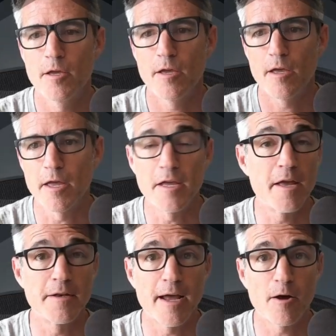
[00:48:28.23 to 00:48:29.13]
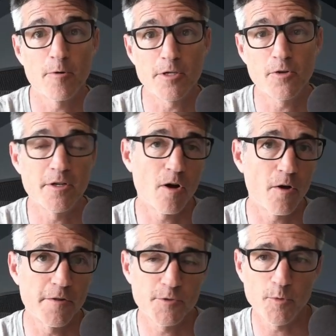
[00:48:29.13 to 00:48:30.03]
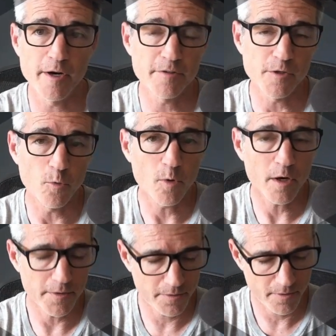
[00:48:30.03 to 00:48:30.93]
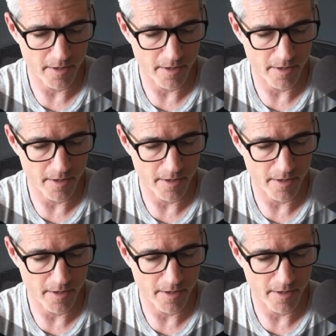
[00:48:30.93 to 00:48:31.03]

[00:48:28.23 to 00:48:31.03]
and now you can call this whatever you want.